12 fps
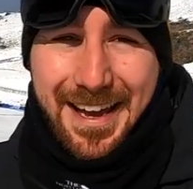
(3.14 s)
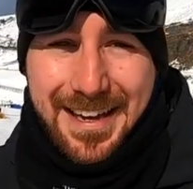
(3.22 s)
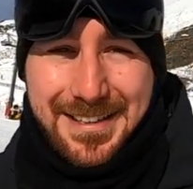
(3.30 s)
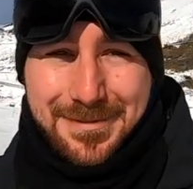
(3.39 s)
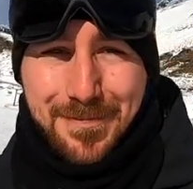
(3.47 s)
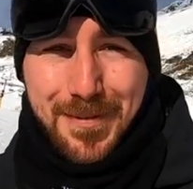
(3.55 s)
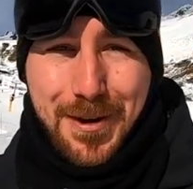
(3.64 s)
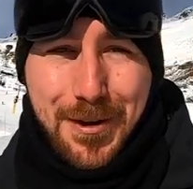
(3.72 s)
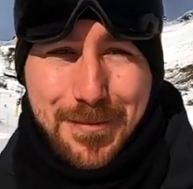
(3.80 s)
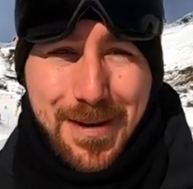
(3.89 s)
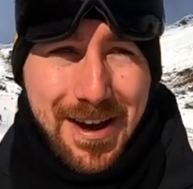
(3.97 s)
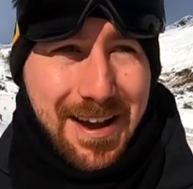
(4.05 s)
is
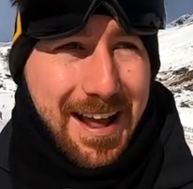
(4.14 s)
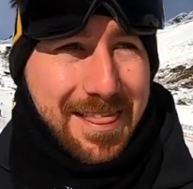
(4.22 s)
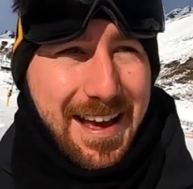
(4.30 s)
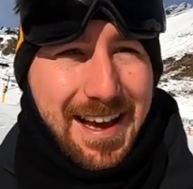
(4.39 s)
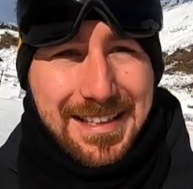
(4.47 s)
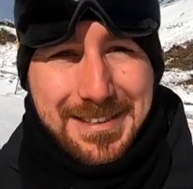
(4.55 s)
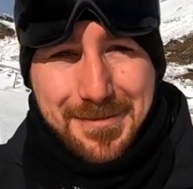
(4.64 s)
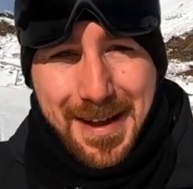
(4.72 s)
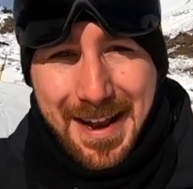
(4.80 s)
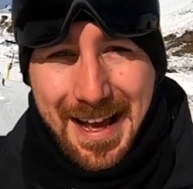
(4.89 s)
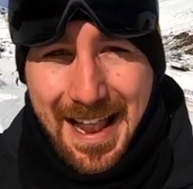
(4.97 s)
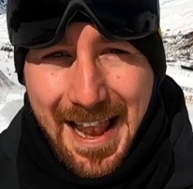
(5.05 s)
bluebird and there has
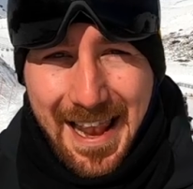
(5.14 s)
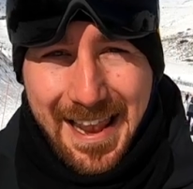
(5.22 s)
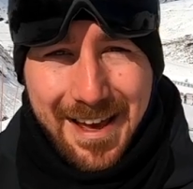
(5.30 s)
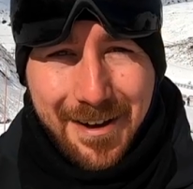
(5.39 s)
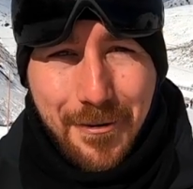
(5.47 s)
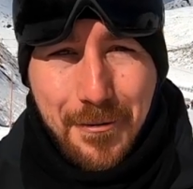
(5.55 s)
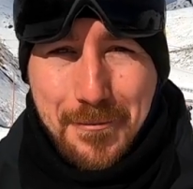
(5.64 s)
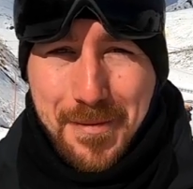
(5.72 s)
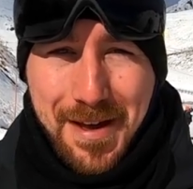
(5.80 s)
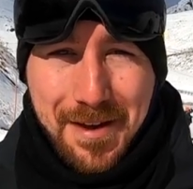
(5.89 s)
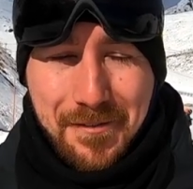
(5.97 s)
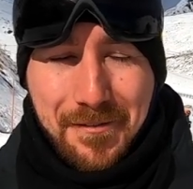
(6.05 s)
been a little
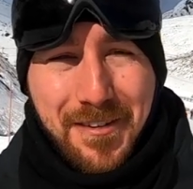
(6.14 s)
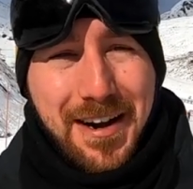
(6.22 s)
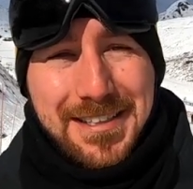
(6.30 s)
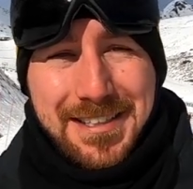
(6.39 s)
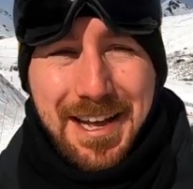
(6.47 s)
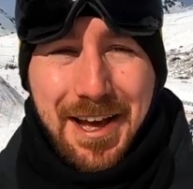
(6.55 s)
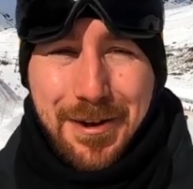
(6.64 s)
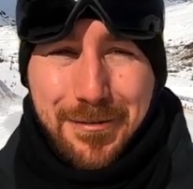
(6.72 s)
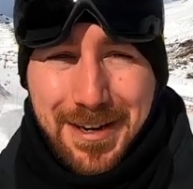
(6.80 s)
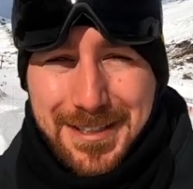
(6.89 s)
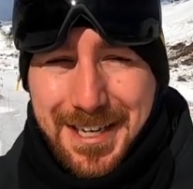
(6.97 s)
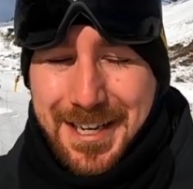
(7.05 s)
bit of fresh snow,
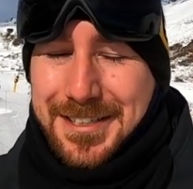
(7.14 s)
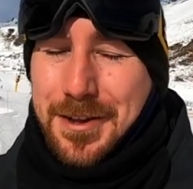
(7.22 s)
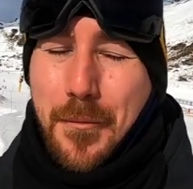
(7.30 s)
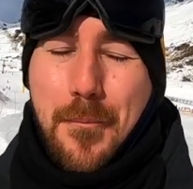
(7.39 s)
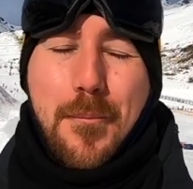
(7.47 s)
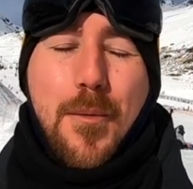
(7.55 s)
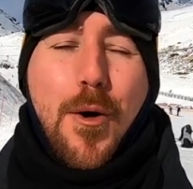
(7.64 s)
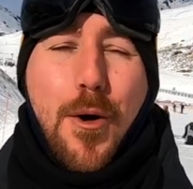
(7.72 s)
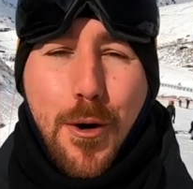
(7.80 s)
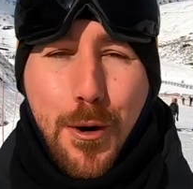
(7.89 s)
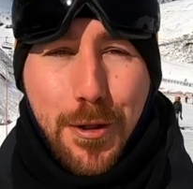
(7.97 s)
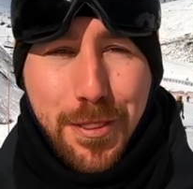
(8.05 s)
which is
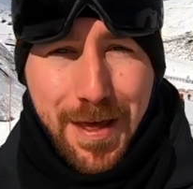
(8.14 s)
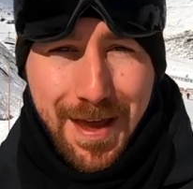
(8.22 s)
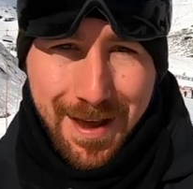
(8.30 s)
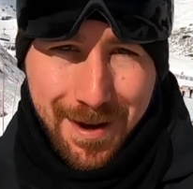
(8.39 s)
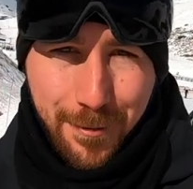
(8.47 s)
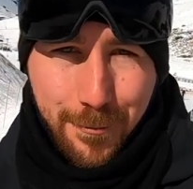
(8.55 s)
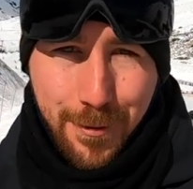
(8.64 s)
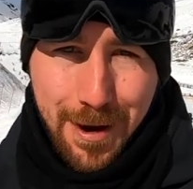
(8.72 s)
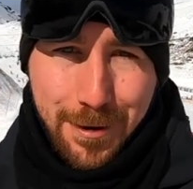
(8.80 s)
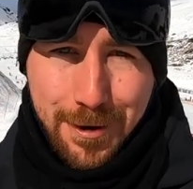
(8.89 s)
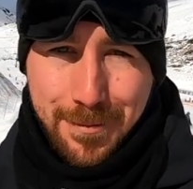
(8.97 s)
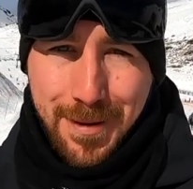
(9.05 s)
more than
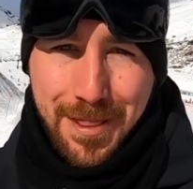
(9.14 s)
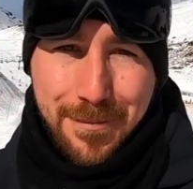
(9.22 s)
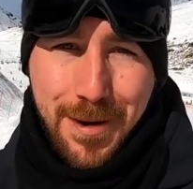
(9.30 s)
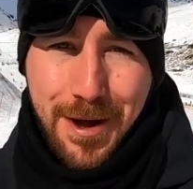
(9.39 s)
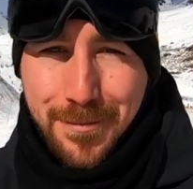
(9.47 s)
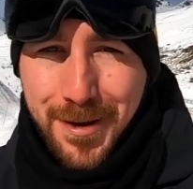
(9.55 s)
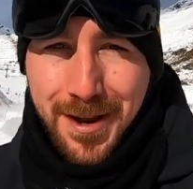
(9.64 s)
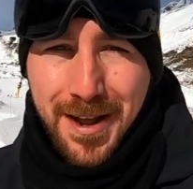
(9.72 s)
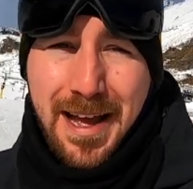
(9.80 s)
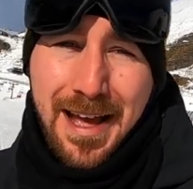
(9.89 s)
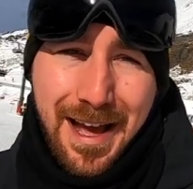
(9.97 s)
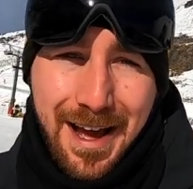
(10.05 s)
welcome at the moment.
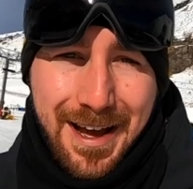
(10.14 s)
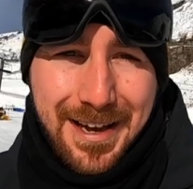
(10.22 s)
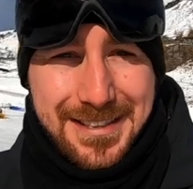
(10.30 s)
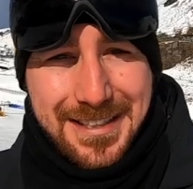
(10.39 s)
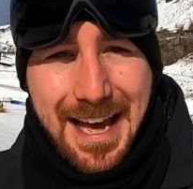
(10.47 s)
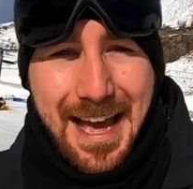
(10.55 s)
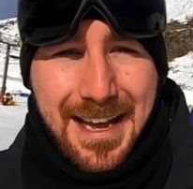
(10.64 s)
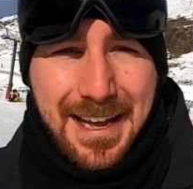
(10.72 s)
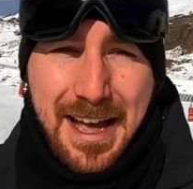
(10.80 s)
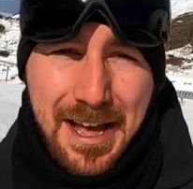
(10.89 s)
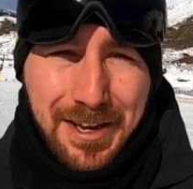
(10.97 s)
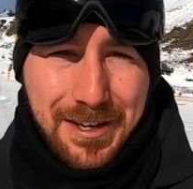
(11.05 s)
Today,
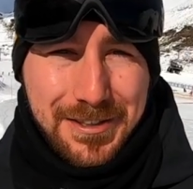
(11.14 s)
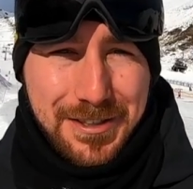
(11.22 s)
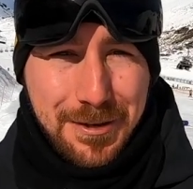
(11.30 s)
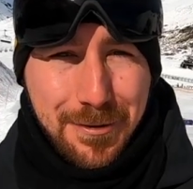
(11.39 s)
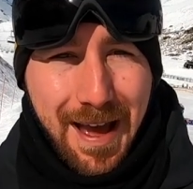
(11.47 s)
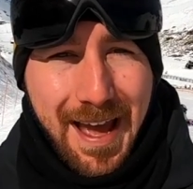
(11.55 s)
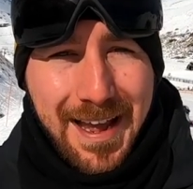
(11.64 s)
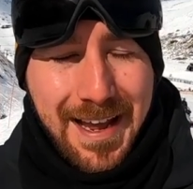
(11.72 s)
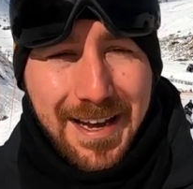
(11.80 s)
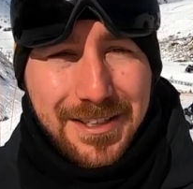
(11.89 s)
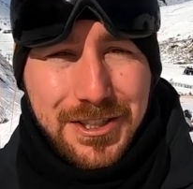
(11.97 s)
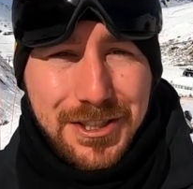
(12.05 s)
I'm going to do
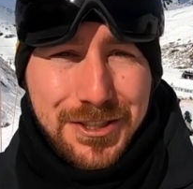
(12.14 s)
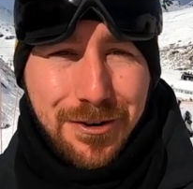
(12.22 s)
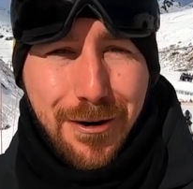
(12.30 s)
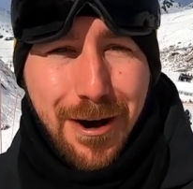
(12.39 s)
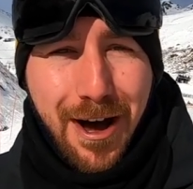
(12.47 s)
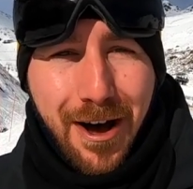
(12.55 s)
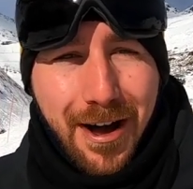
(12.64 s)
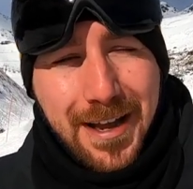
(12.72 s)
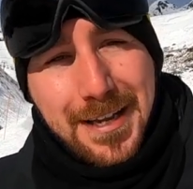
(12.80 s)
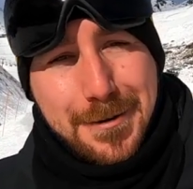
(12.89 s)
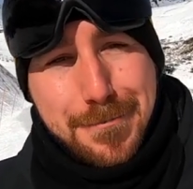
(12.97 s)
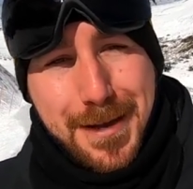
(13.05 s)
a short
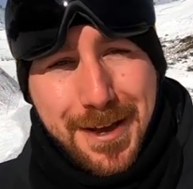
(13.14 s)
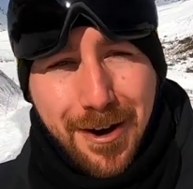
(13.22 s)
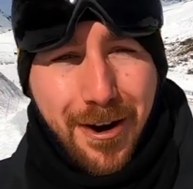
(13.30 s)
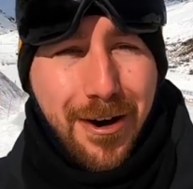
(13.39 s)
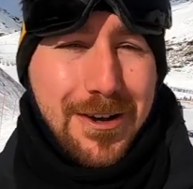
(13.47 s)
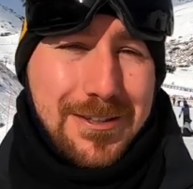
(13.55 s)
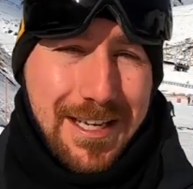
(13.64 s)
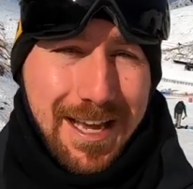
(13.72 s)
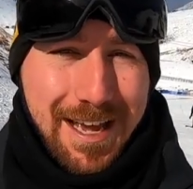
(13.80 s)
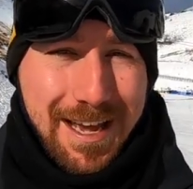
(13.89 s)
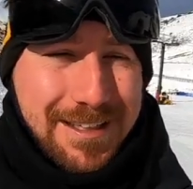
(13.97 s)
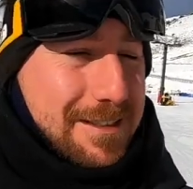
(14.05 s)
hike because
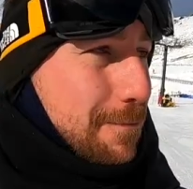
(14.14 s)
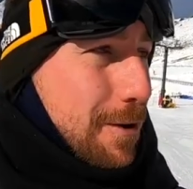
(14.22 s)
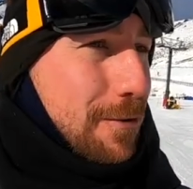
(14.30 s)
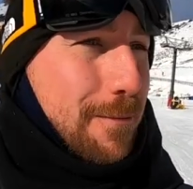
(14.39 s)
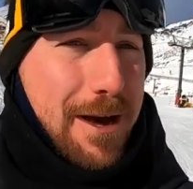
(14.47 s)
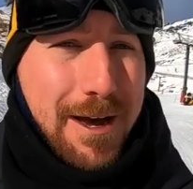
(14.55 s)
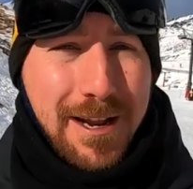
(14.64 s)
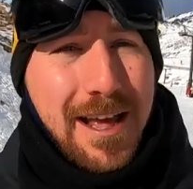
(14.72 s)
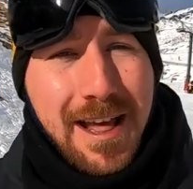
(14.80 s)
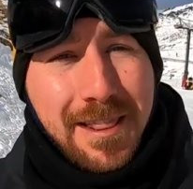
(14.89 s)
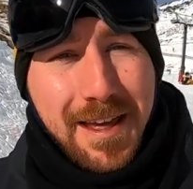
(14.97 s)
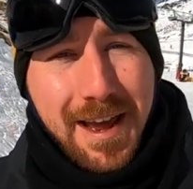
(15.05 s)
it is a bluebird.
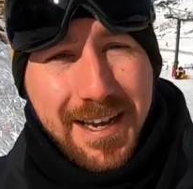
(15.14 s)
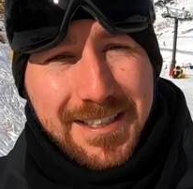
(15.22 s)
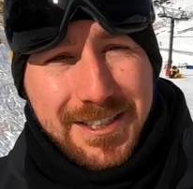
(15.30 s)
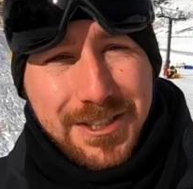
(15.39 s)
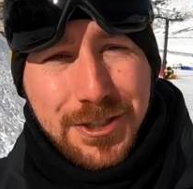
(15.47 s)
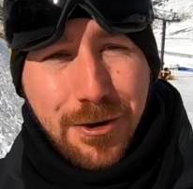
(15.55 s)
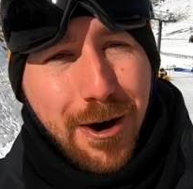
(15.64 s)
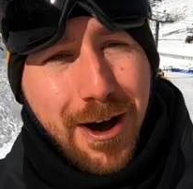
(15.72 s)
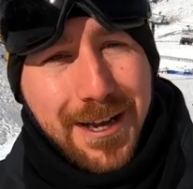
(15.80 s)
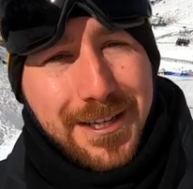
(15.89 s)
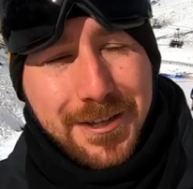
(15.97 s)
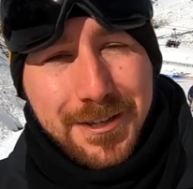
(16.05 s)
There is a short
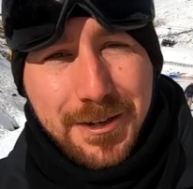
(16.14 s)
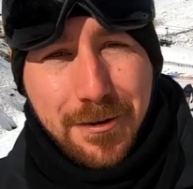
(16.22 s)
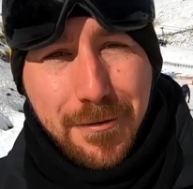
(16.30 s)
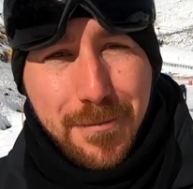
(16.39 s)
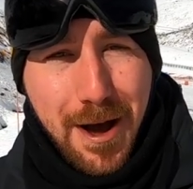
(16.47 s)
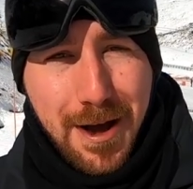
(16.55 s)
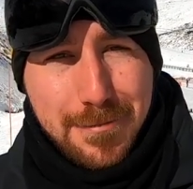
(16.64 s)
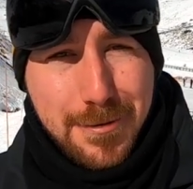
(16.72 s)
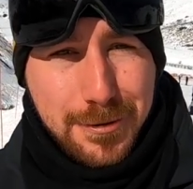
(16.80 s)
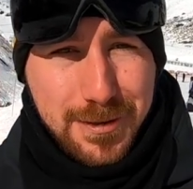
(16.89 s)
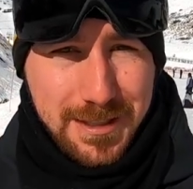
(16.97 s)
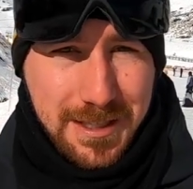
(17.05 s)
hike you can do at
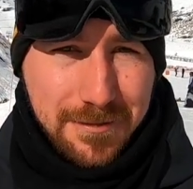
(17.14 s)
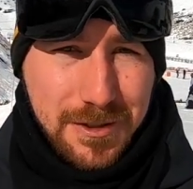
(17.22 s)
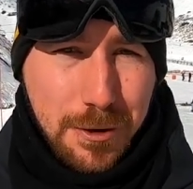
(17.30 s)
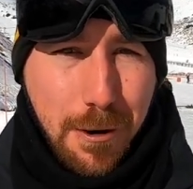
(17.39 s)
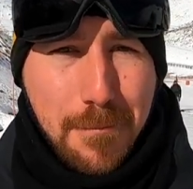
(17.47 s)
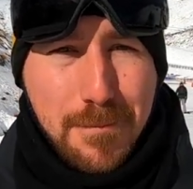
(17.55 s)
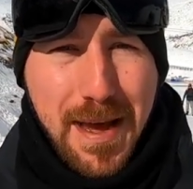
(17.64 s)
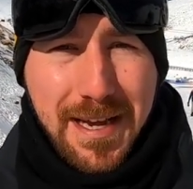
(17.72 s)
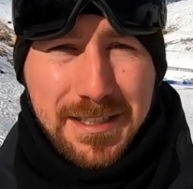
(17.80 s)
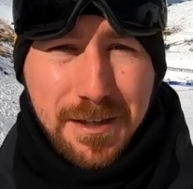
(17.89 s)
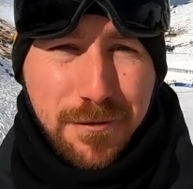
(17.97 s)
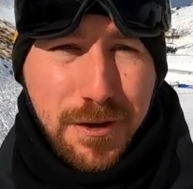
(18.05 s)
Remarkables, which gives you
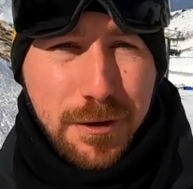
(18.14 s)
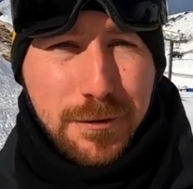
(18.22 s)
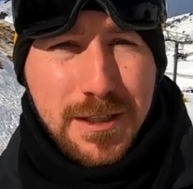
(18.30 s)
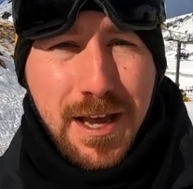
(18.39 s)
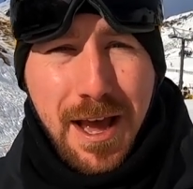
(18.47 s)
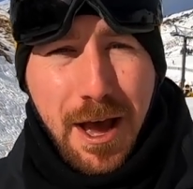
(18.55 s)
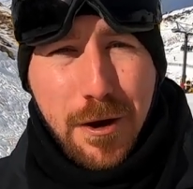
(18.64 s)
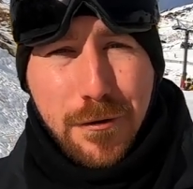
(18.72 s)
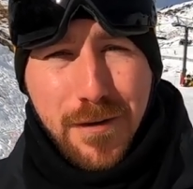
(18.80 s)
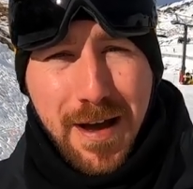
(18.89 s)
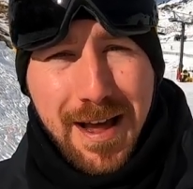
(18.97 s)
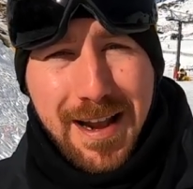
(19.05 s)
amazing views
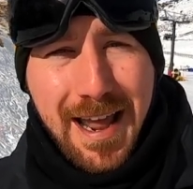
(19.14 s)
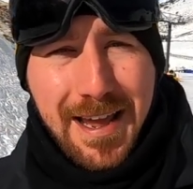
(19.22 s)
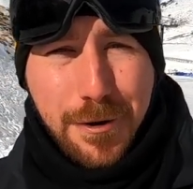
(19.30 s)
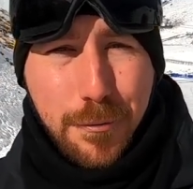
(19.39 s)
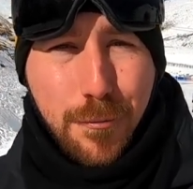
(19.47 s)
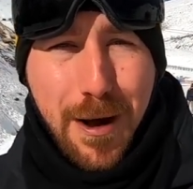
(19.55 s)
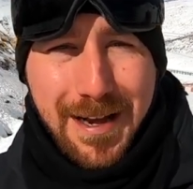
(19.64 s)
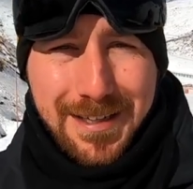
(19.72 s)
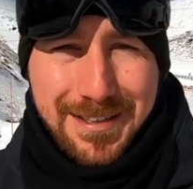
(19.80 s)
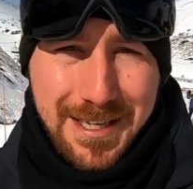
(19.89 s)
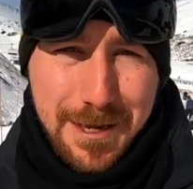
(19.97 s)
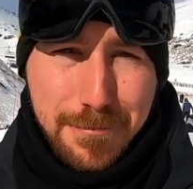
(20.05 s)
over Lake
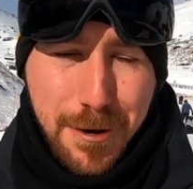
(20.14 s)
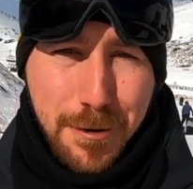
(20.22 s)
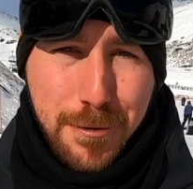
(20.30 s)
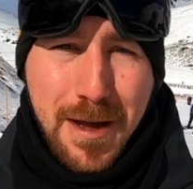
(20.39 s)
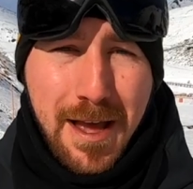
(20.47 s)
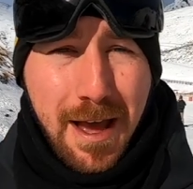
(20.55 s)
Wakatipu.